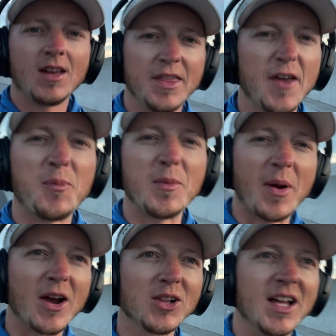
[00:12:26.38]
They've been
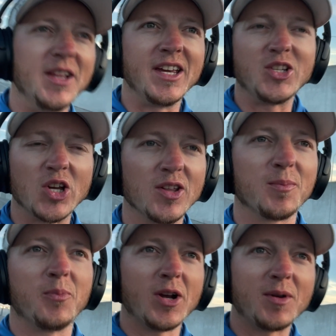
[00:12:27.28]
paralleling each other
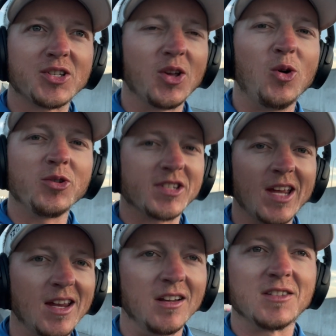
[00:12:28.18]
pretty much the whole
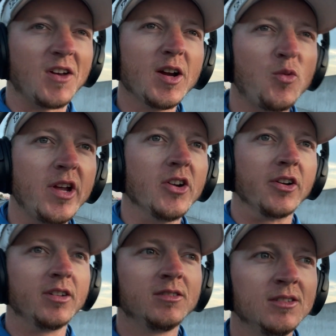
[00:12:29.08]
state. It's very weird.
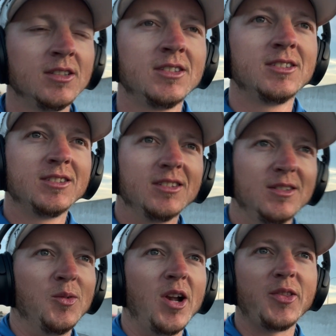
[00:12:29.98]

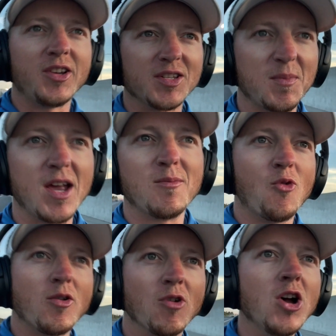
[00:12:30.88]
Why don't they just make them
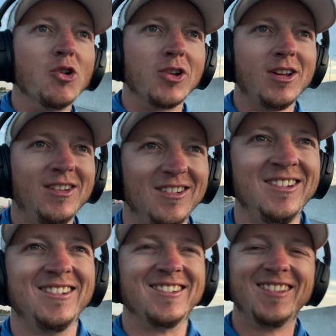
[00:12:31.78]
one road?
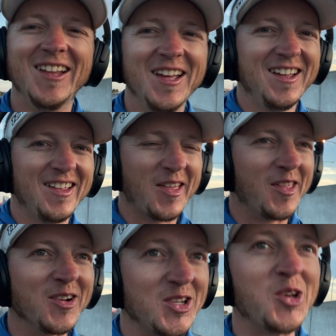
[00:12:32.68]

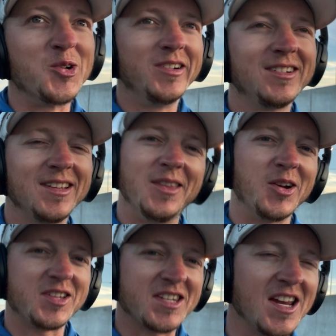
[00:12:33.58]
Or two.
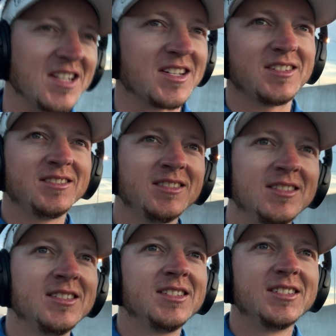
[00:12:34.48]
They're distinct.
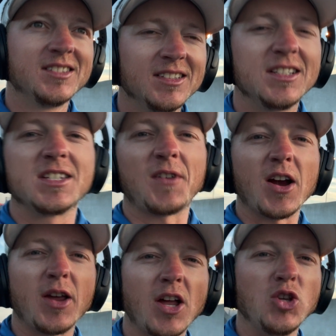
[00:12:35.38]
It's
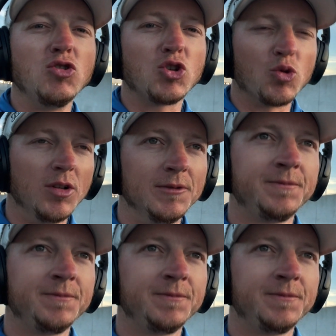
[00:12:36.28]
very unusual.